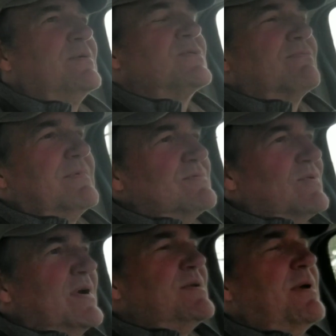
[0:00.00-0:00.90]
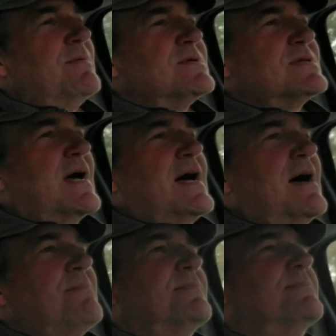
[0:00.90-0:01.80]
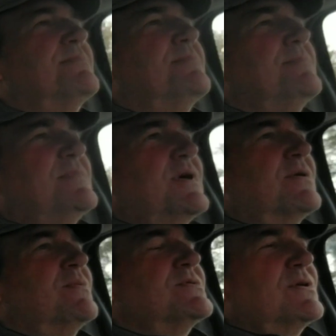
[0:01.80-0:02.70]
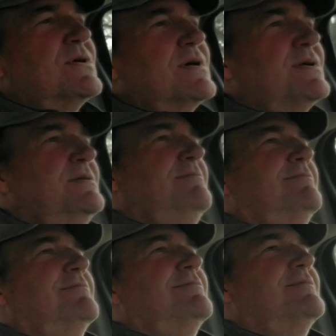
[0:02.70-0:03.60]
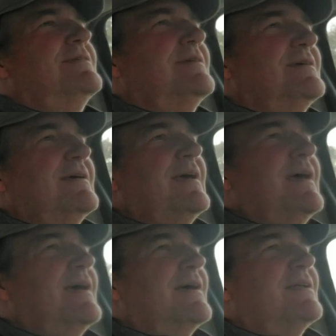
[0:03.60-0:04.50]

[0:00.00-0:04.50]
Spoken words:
was great to be able to stop. Dinner was good, and